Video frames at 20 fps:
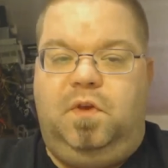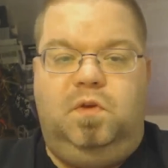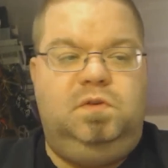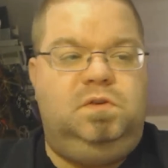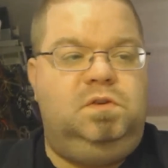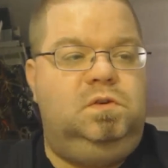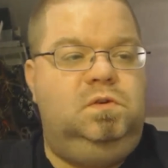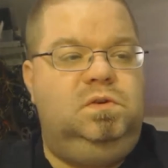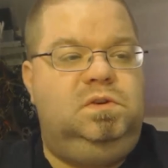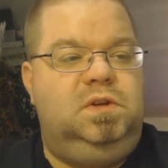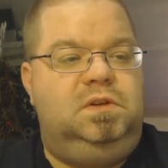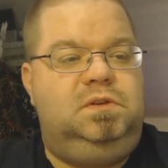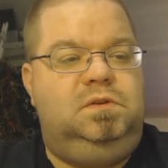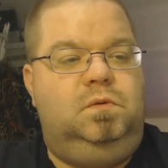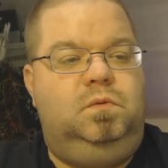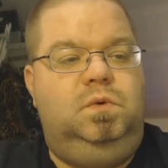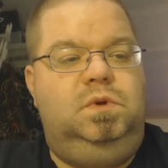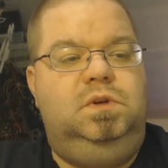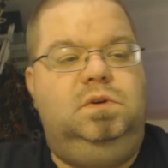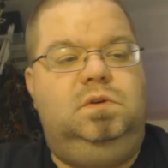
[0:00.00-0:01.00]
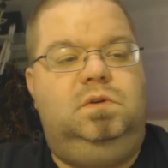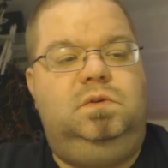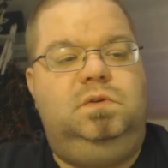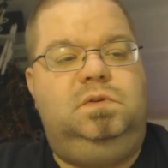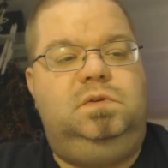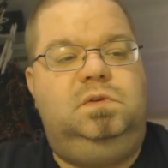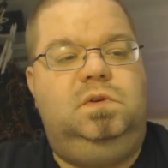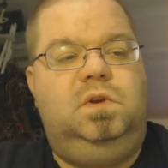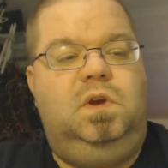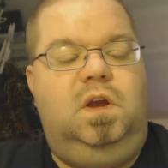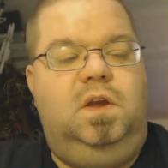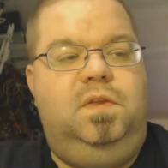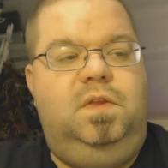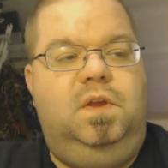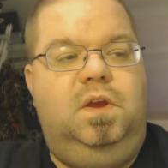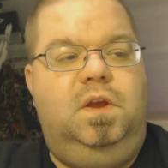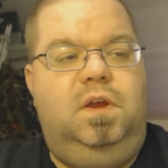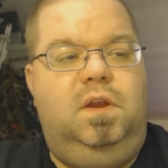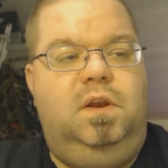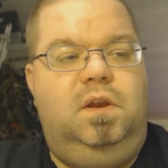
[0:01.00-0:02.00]
those 2 sets of wheels, and
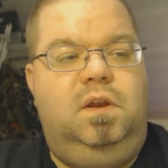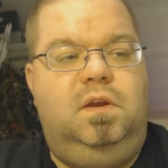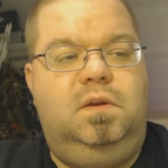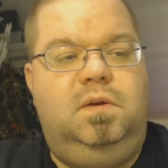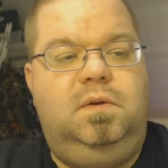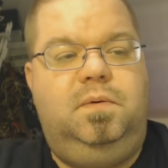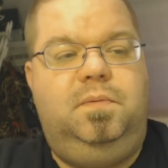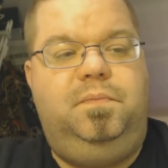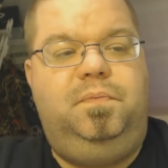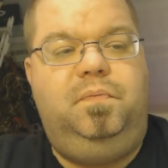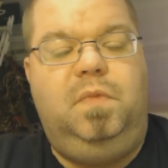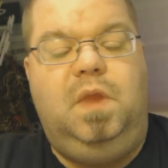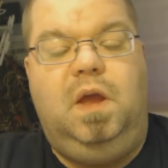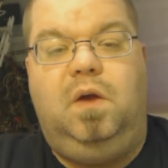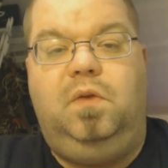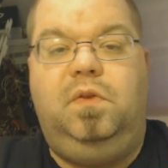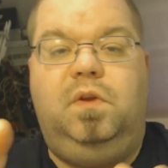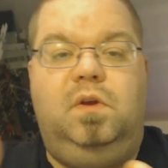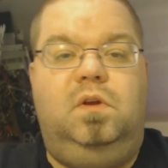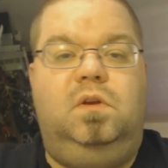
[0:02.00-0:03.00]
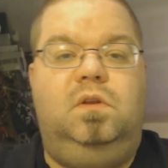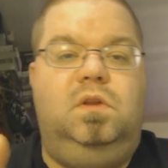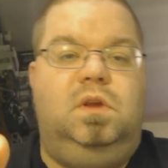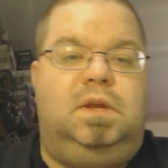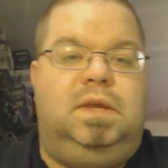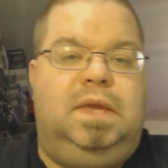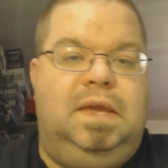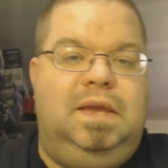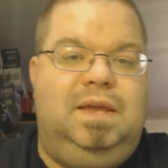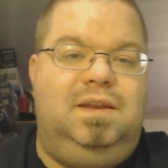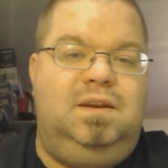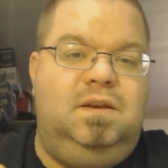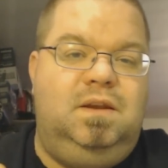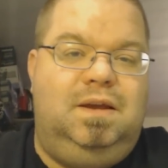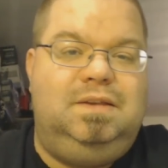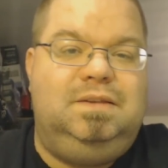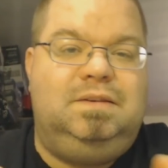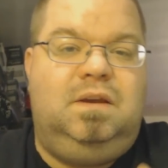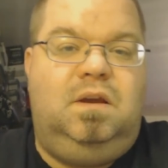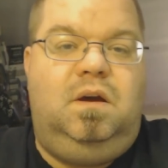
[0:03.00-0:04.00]
then now the kit
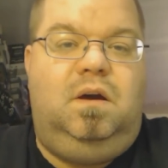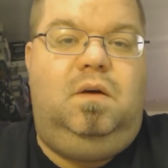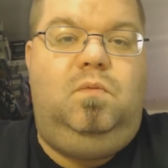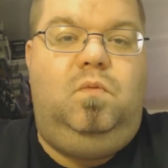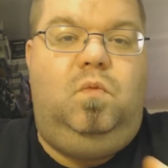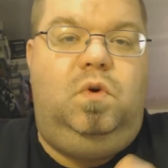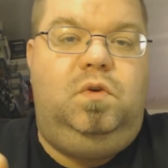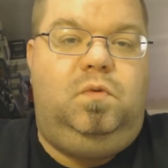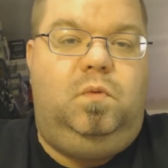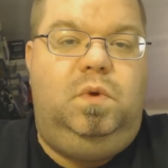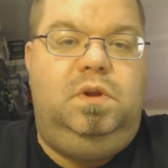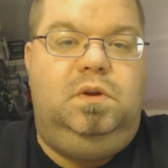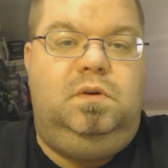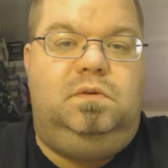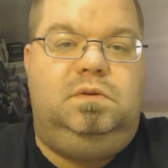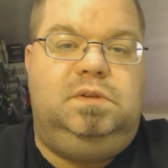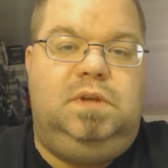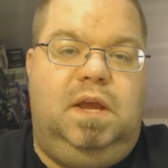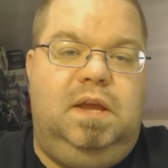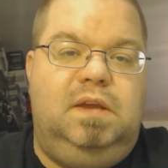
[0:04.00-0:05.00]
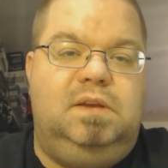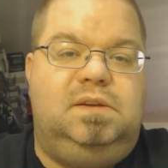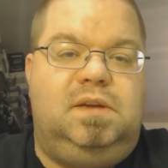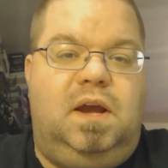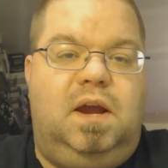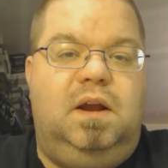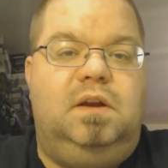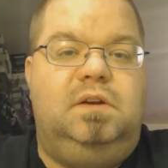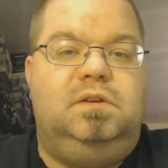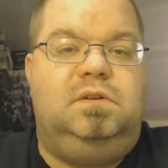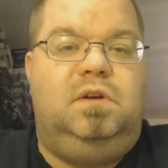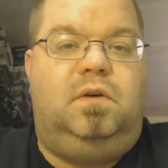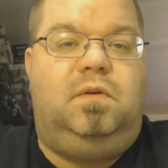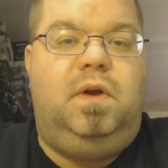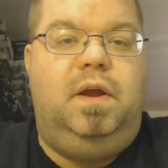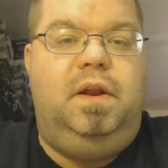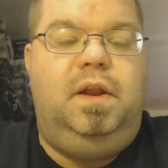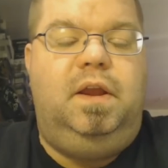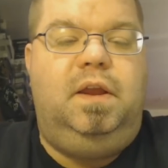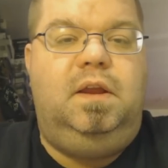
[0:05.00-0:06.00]
does come with wheels and tires
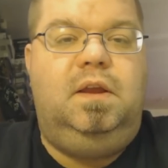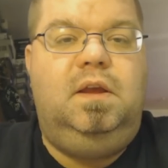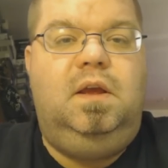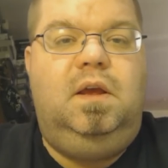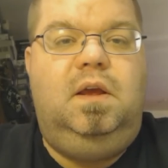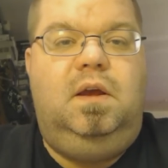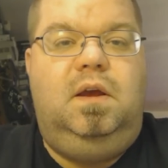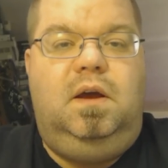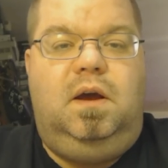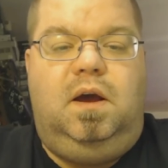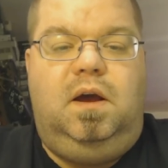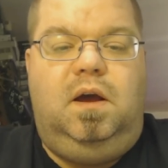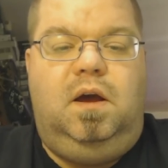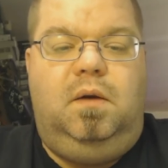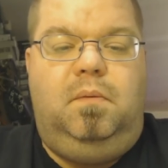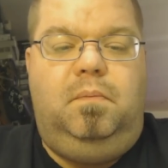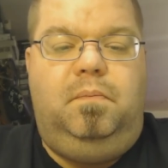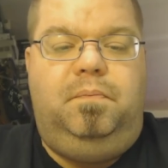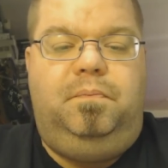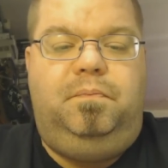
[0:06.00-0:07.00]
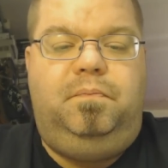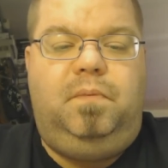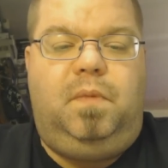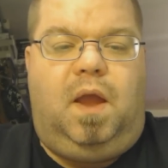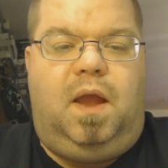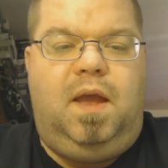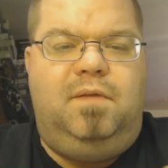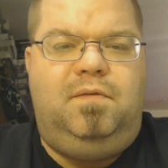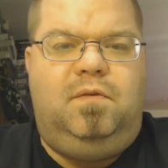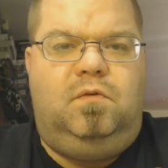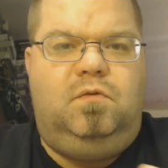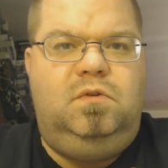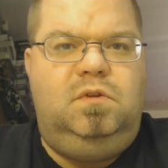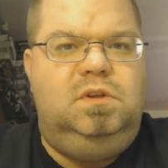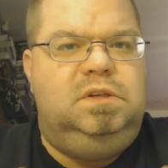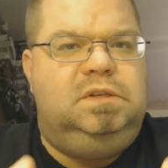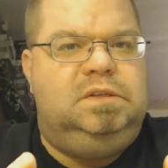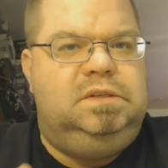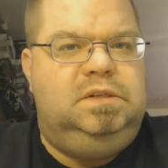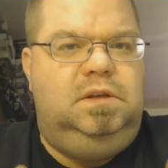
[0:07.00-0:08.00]
already. I haven't
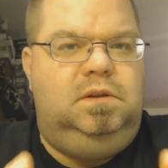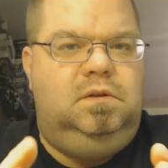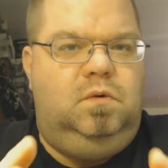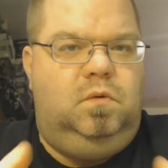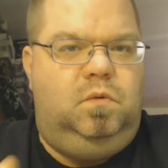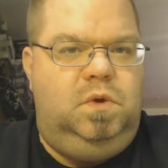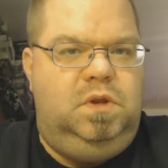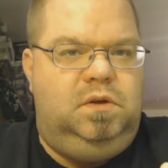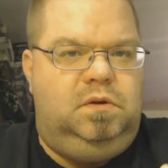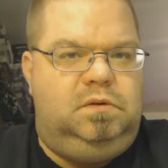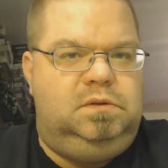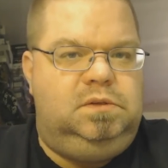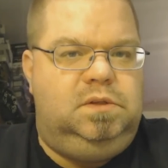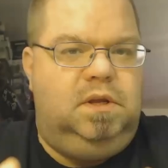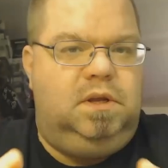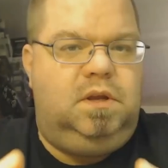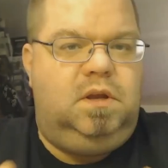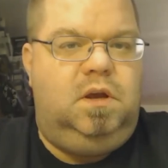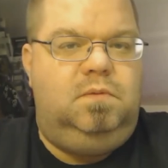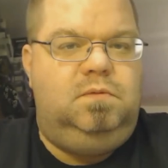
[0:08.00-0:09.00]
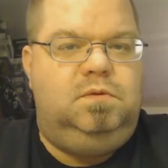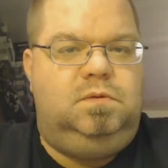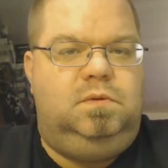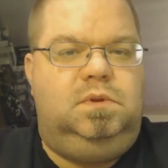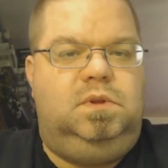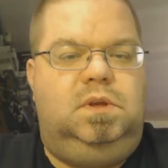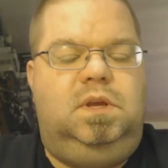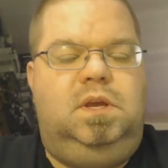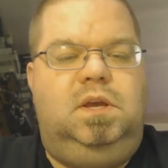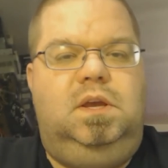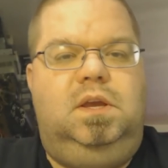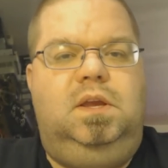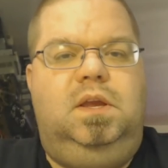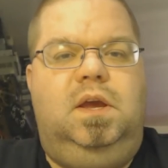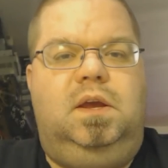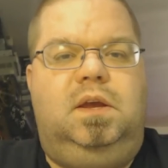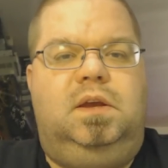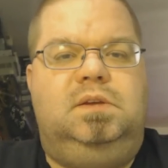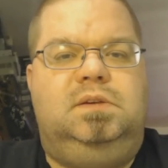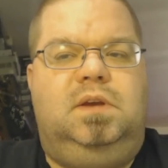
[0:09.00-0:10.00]
really seen the wheels that comes with the kit
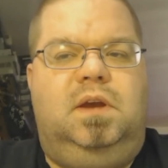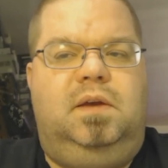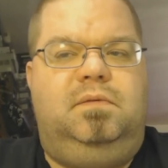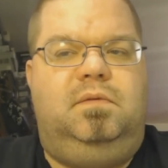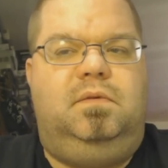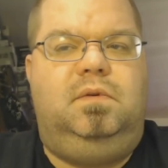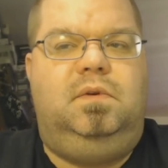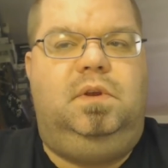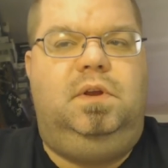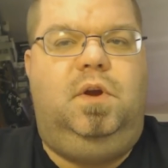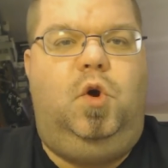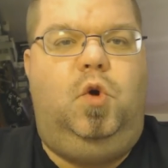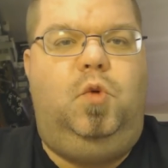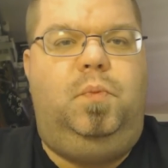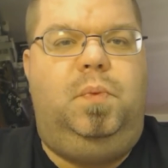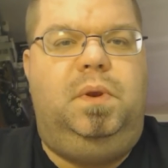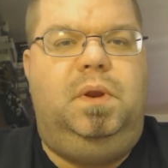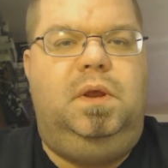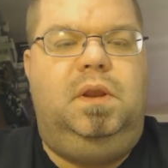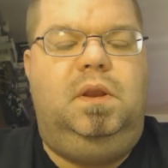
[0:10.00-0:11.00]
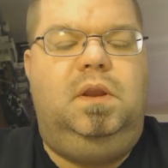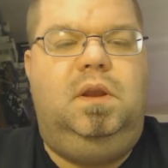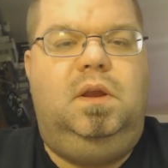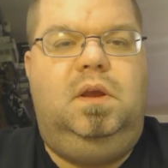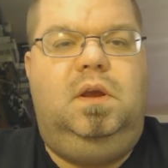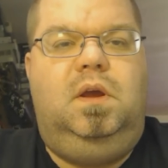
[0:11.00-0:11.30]
yet because I haven't really opened it.